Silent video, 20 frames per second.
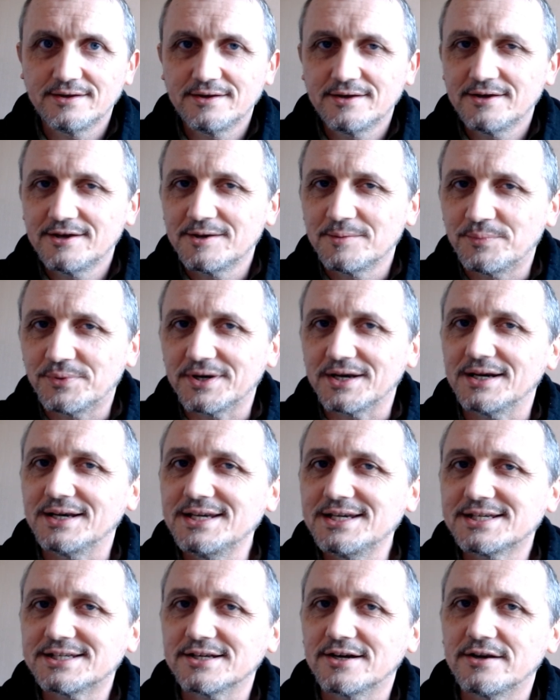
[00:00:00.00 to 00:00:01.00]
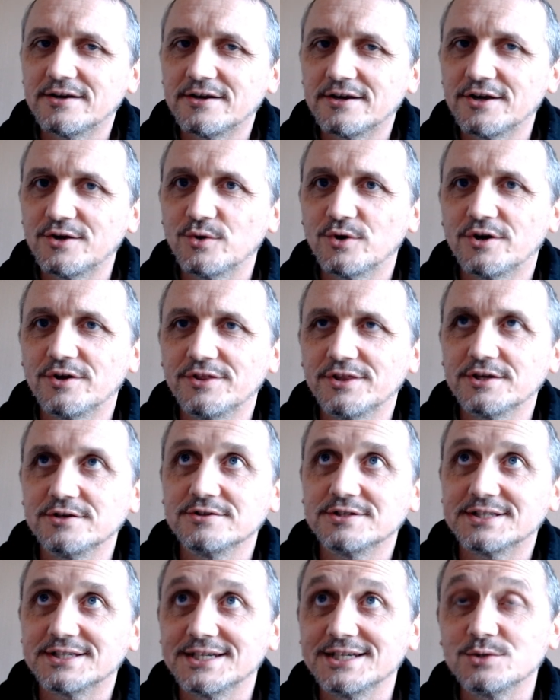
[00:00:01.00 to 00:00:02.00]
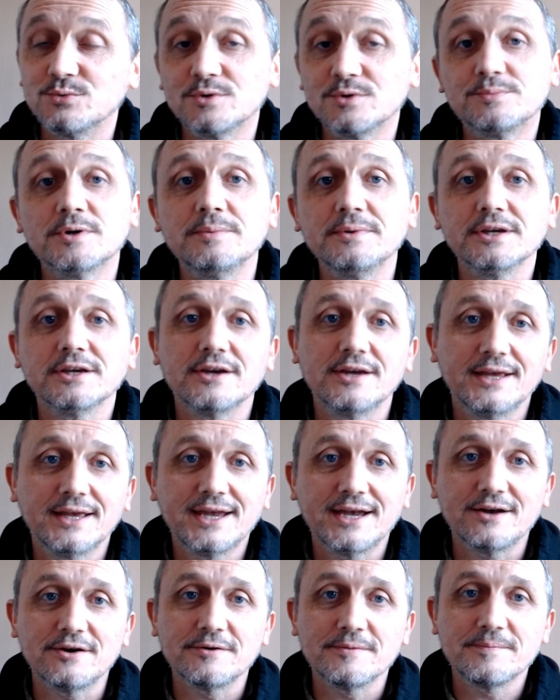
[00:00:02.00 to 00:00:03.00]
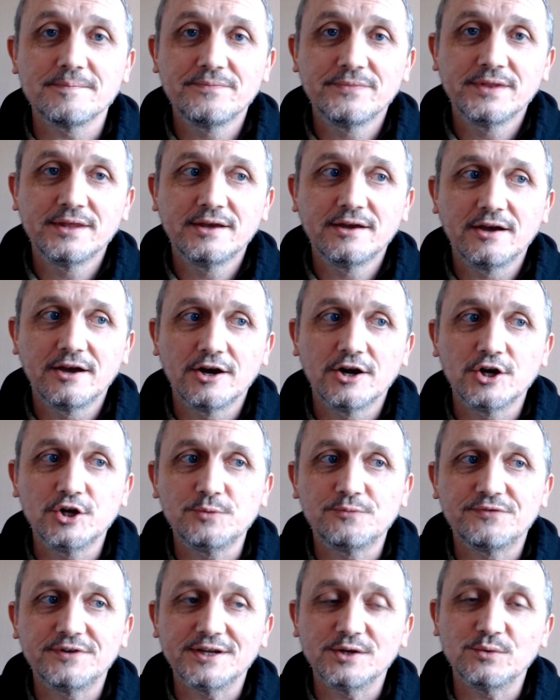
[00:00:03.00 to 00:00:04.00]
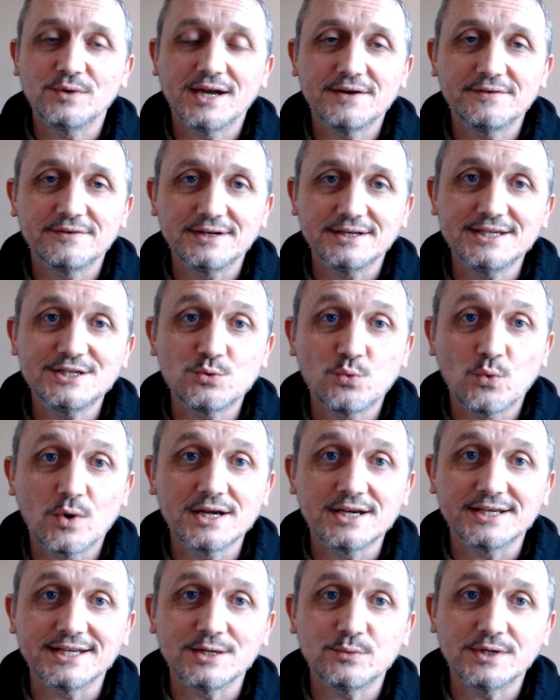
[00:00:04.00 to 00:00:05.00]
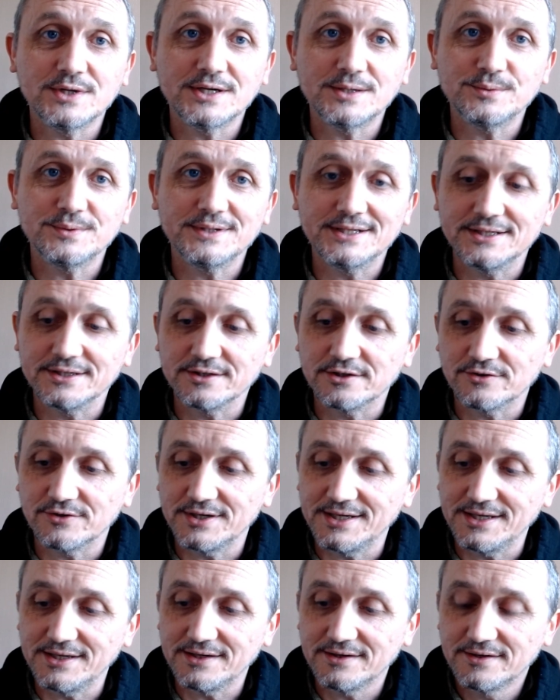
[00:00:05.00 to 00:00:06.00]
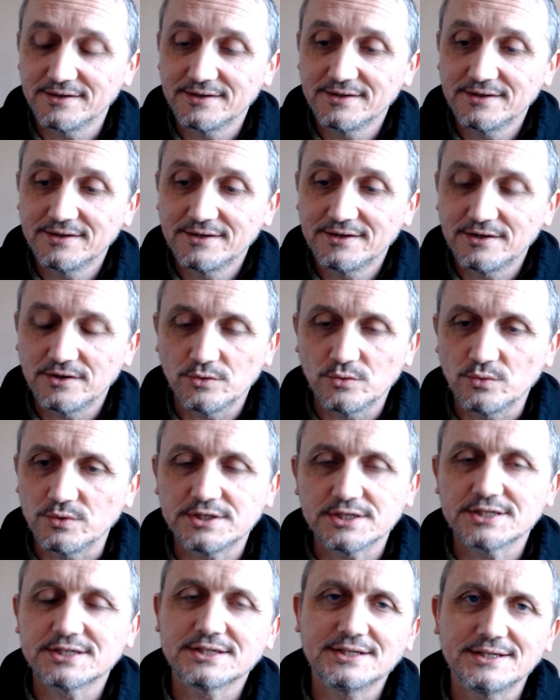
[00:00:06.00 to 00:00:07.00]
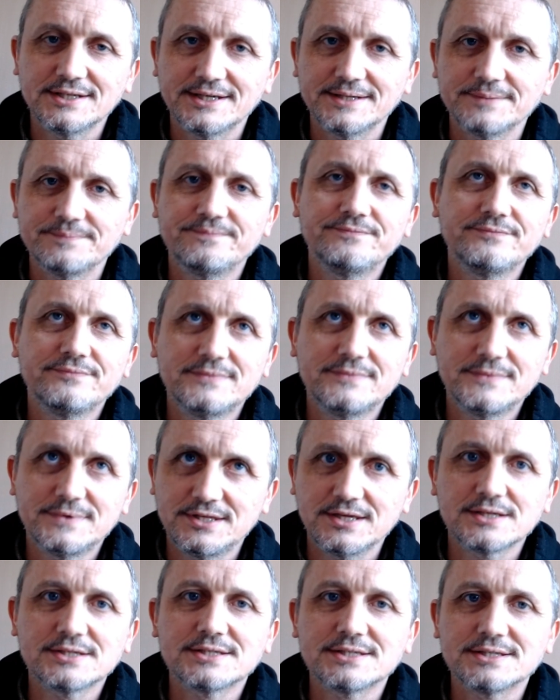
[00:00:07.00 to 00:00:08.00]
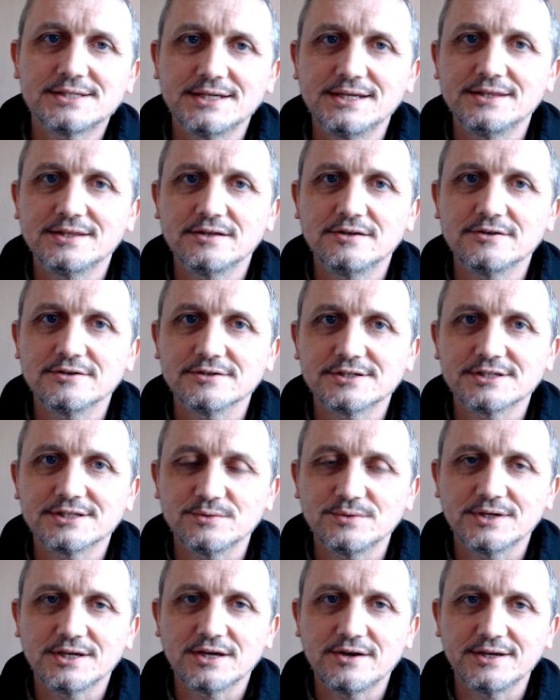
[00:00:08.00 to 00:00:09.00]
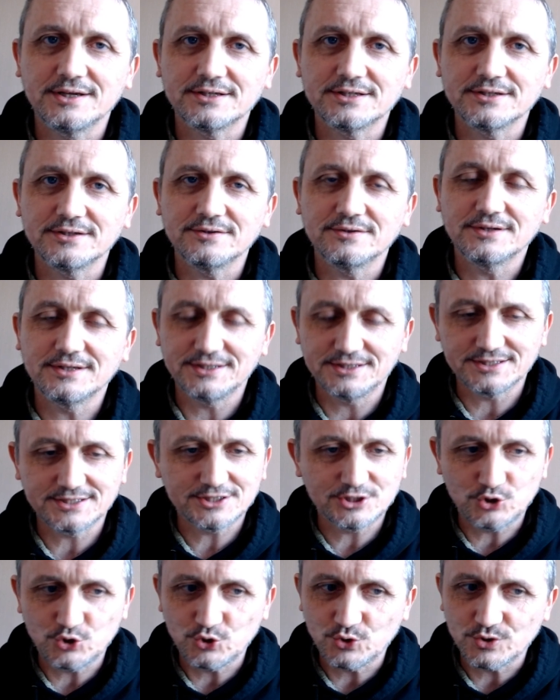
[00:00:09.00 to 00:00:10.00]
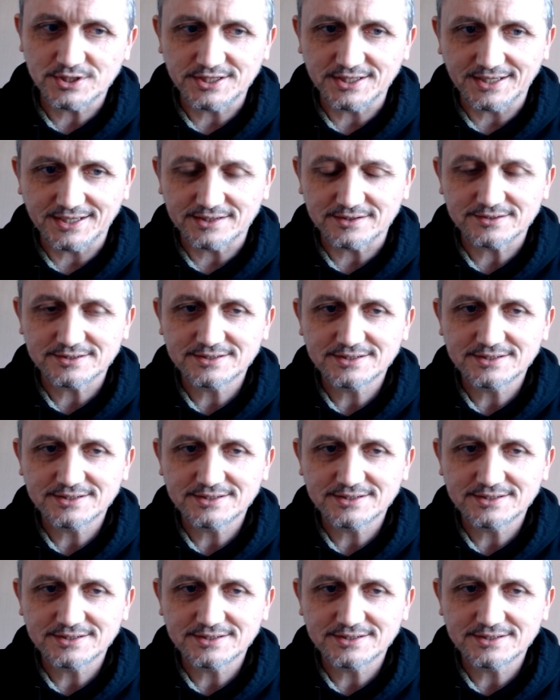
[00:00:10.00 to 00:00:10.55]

But at least I know on those days, we're probably going out. Hopefully we have at least one day where we'll agree we're just going to just stay in the lodge that we're going to and just do nothing else.